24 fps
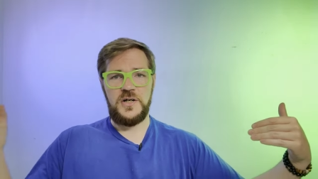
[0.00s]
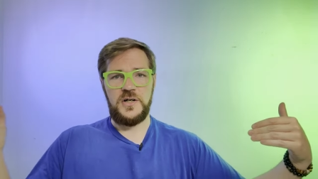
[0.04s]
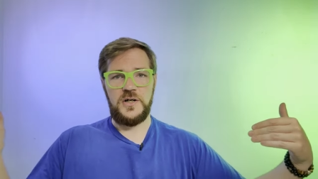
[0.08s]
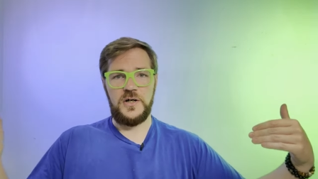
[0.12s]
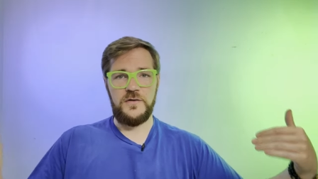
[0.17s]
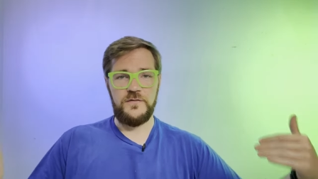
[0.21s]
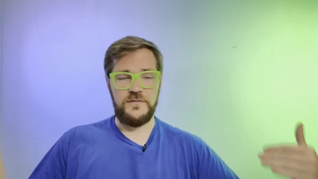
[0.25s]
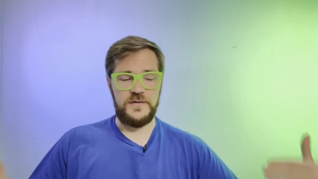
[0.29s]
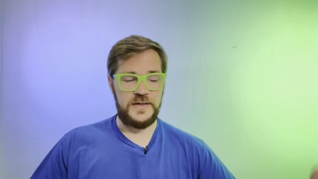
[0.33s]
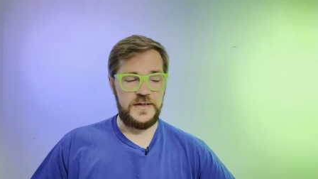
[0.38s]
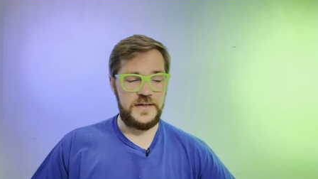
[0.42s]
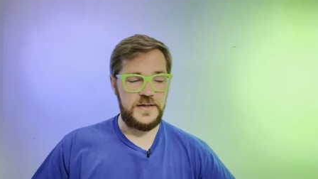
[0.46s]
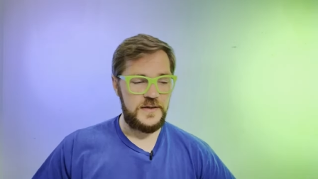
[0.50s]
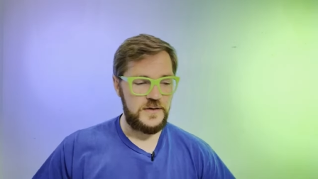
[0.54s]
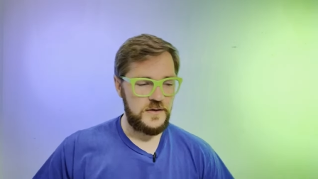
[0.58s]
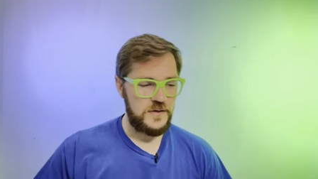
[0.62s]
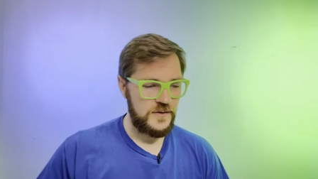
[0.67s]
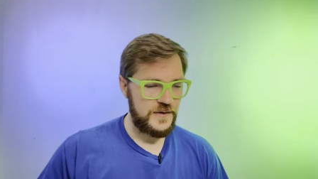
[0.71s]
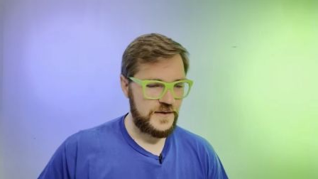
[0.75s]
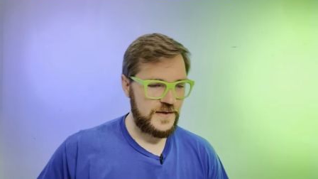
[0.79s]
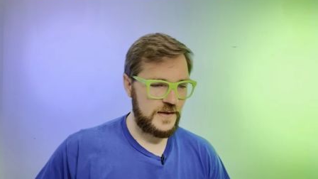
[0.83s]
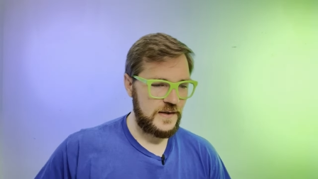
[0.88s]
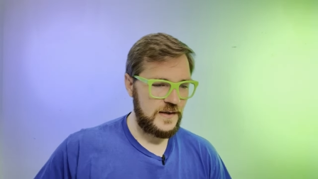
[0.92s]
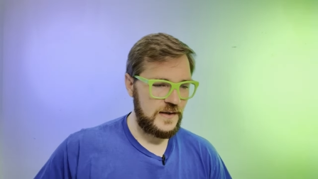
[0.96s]
over the
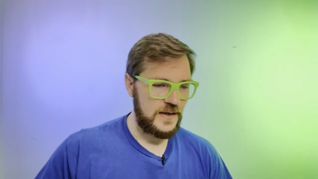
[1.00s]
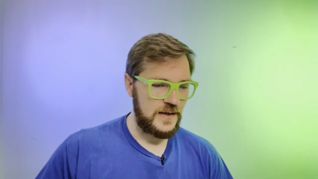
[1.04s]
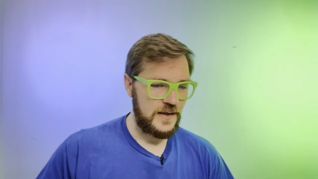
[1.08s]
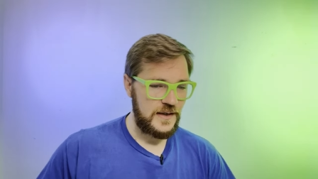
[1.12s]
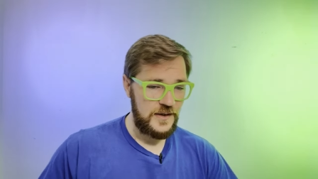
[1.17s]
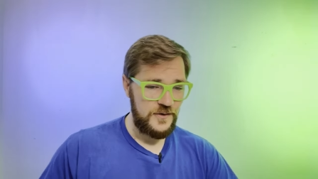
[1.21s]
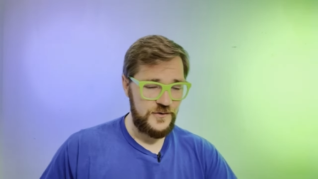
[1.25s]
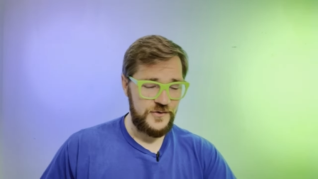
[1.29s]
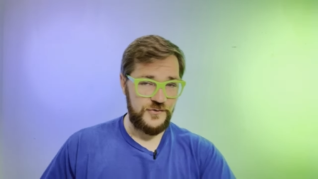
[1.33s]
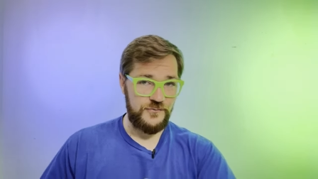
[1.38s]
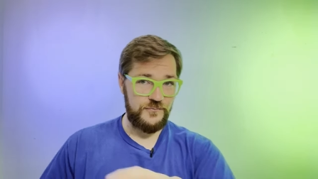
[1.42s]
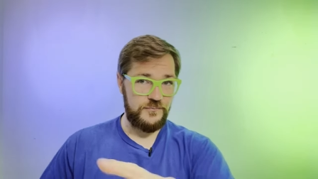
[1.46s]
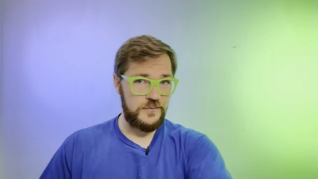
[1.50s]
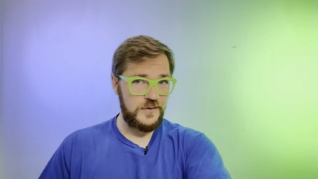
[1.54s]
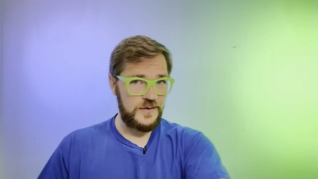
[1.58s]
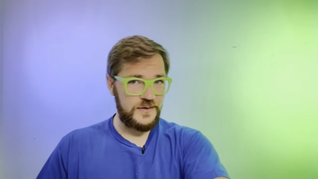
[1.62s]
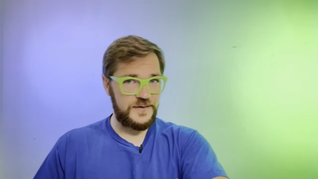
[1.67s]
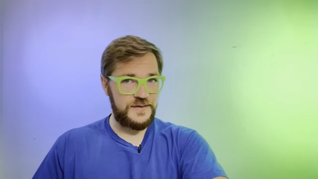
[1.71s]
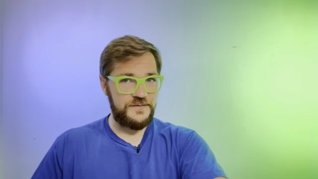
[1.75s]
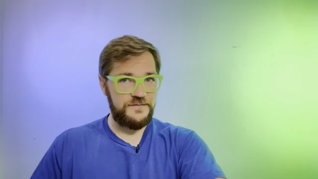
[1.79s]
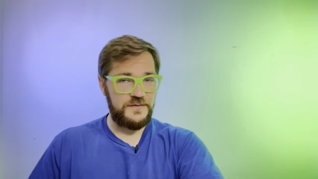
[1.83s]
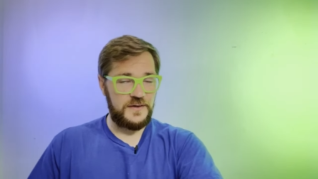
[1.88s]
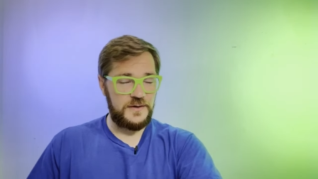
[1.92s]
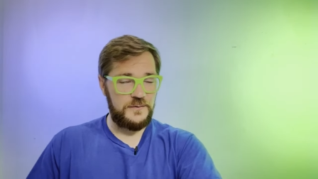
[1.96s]
years, and here's a
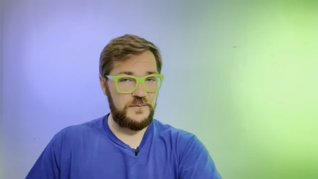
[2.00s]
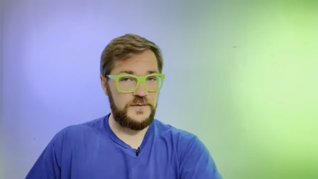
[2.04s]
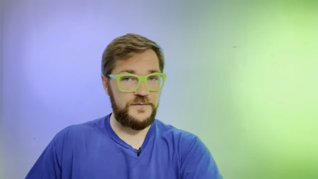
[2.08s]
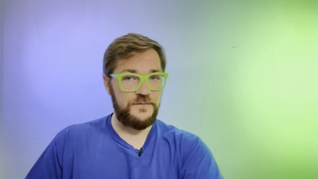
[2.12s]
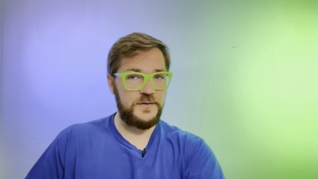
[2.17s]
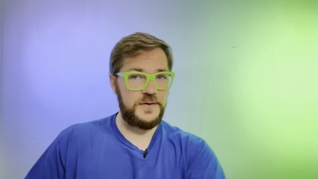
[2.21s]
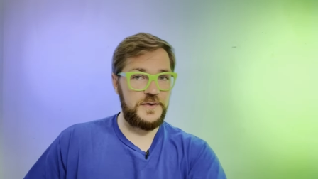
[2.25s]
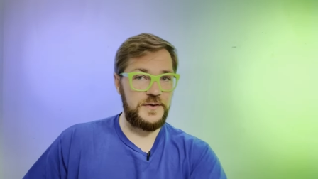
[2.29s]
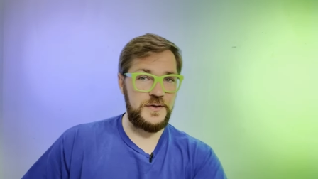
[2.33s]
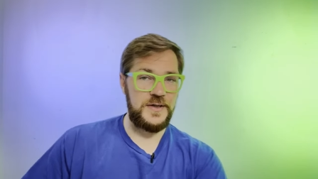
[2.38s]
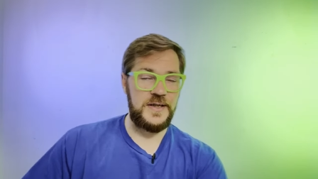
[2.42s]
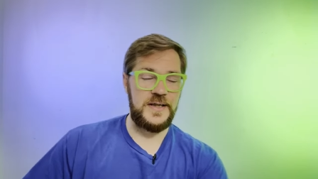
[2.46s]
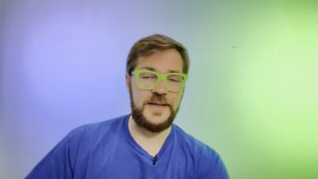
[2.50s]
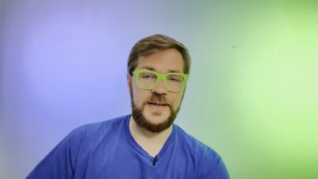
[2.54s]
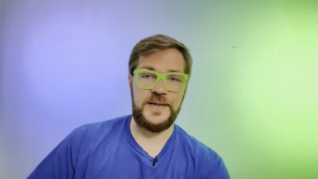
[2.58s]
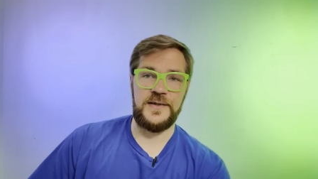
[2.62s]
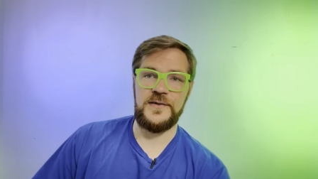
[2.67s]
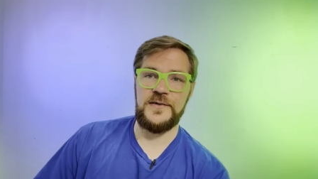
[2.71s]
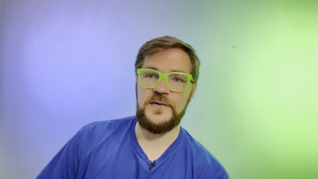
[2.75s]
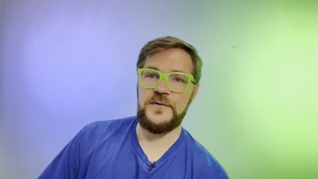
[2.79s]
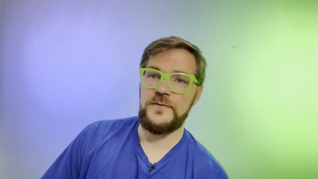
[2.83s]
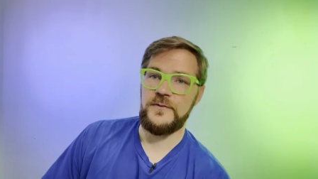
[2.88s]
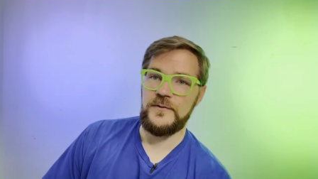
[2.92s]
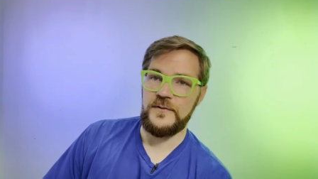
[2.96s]
really fun one for you guys
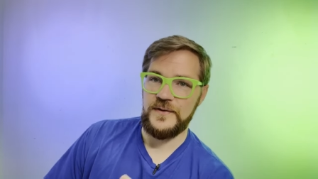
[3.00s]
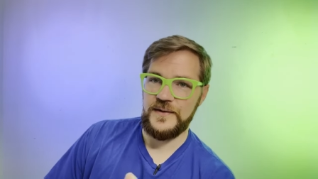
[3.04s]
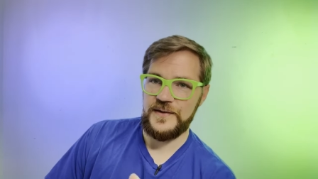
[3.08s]
too.